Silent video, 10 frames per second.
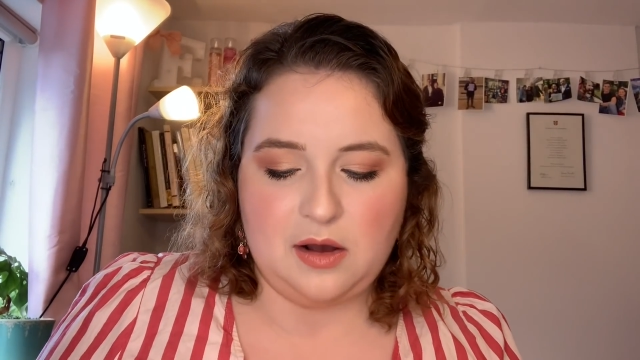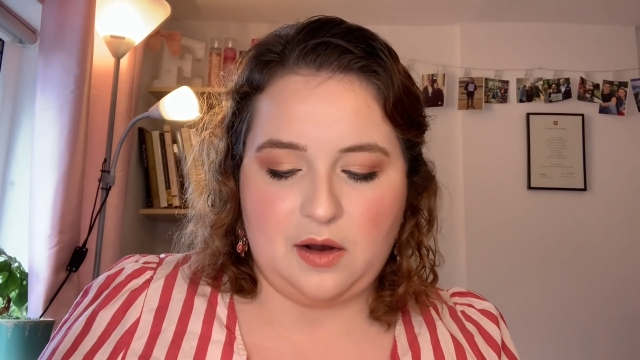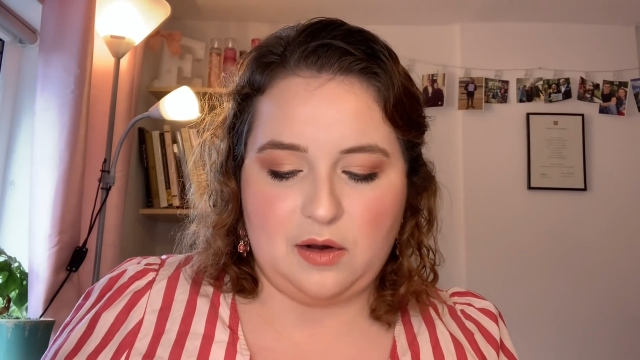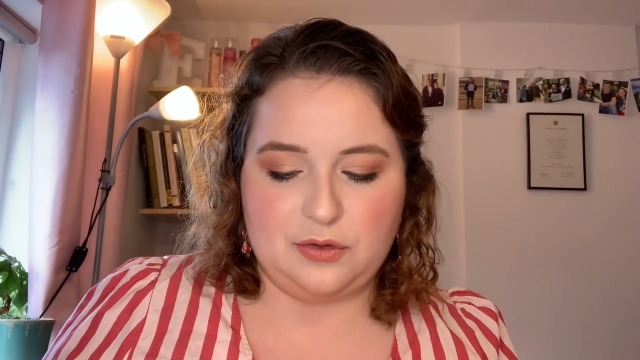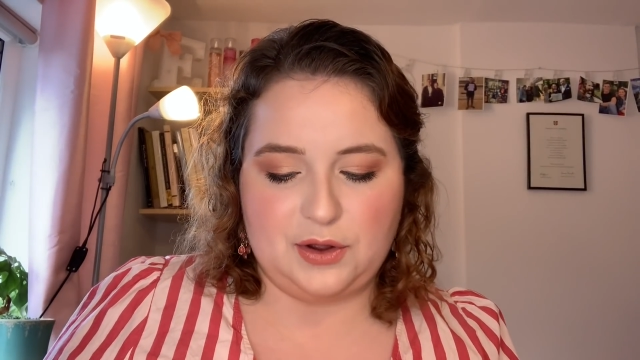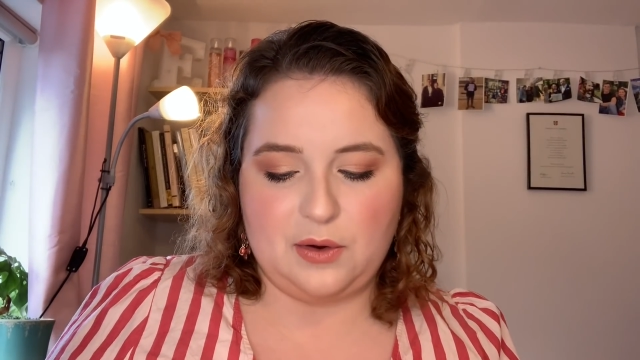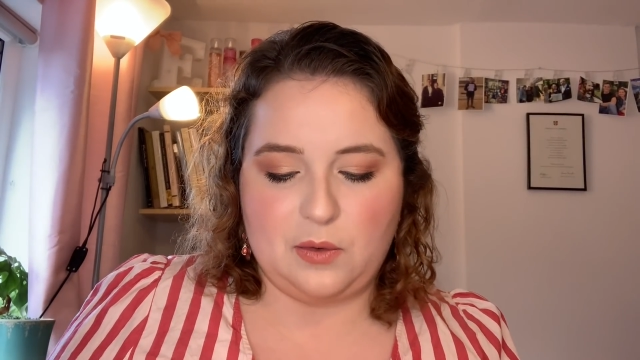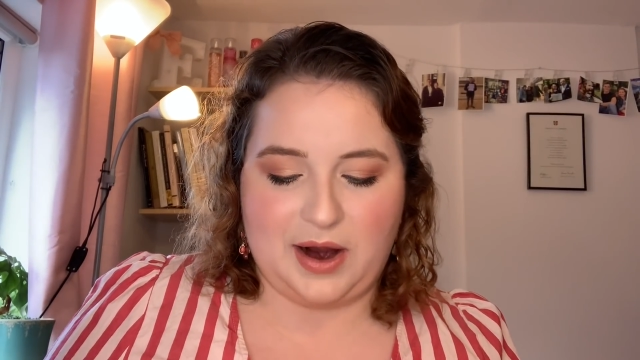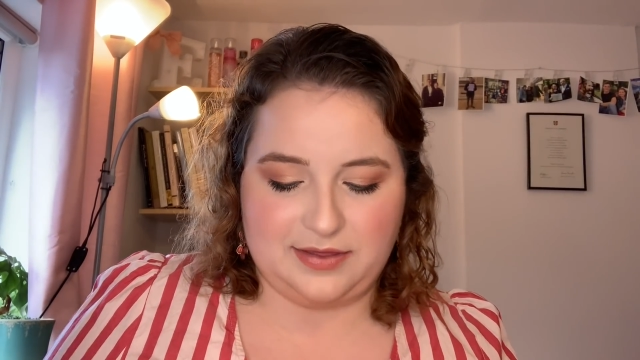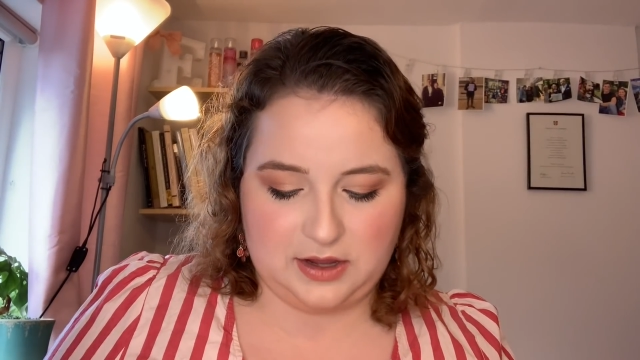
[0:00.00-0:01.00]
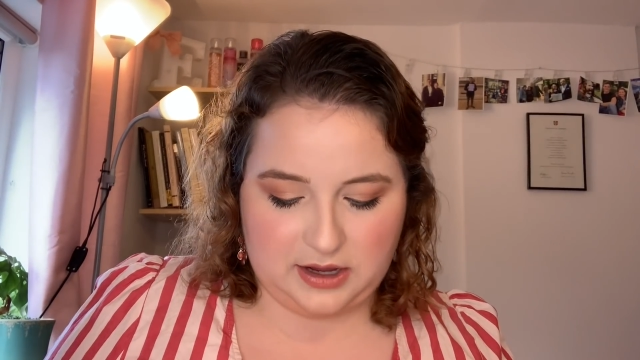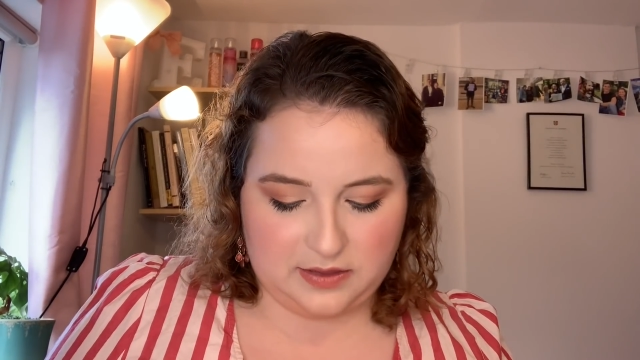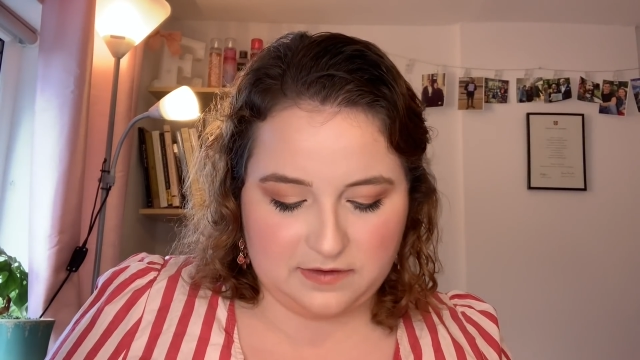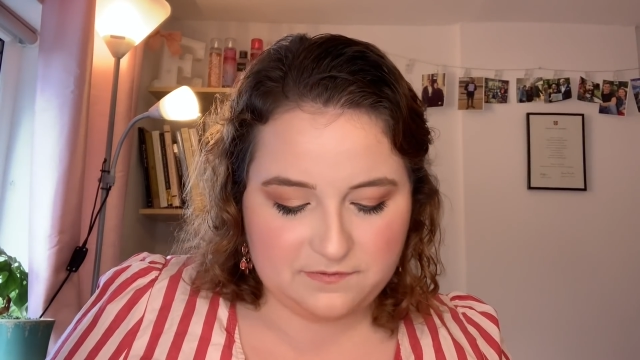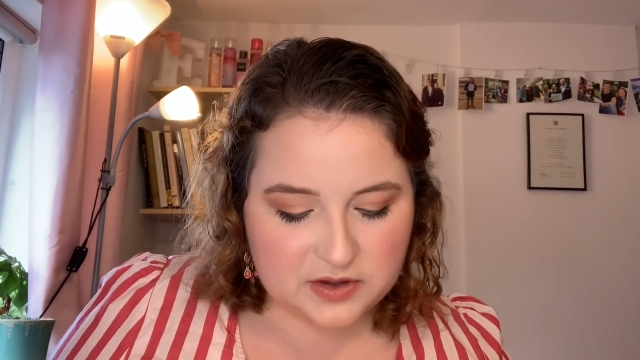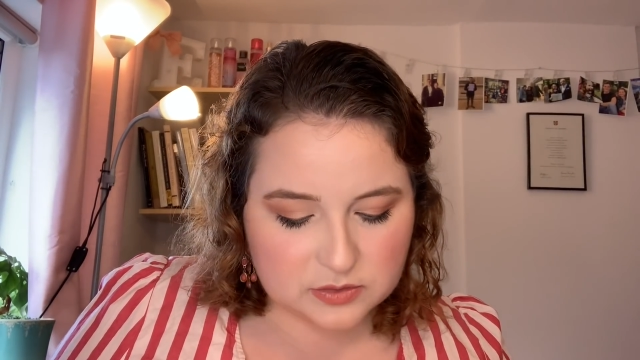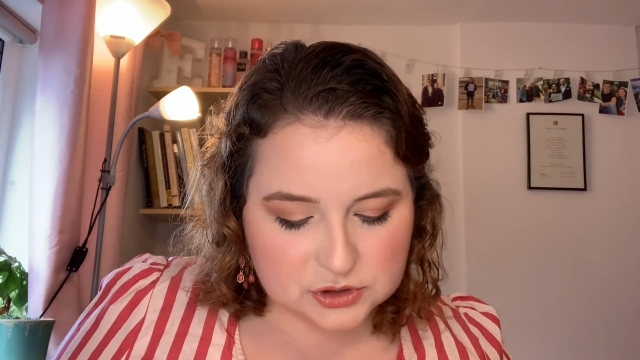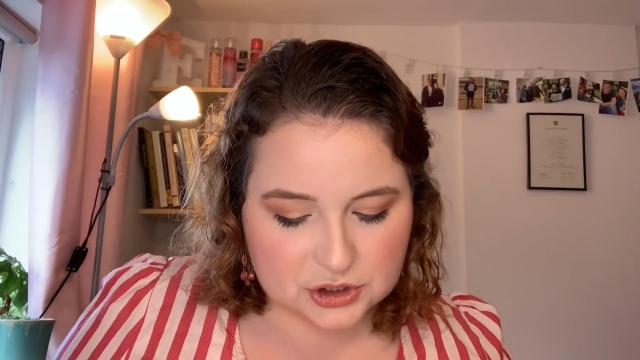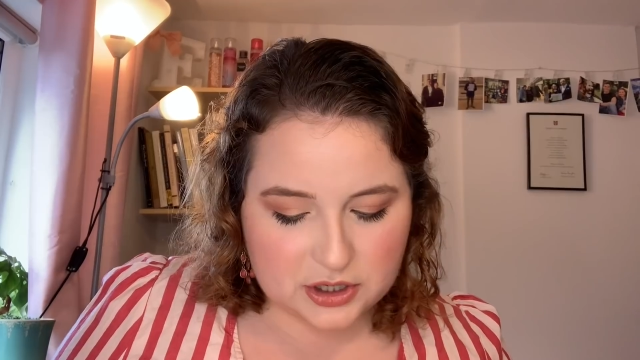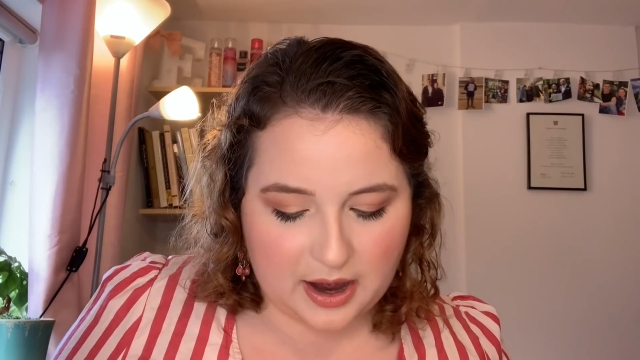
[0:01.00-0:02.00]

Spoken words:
Although I think in the future,